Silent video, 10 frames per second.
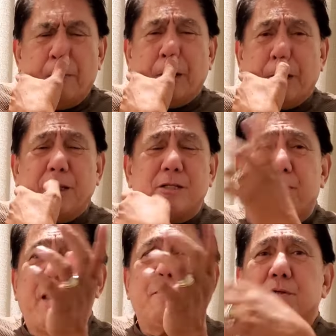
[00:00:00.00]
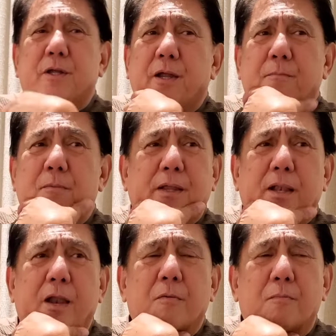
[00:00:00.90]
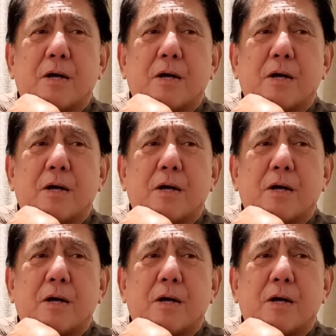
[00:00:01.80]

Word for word: But he's famous there. He played a lot of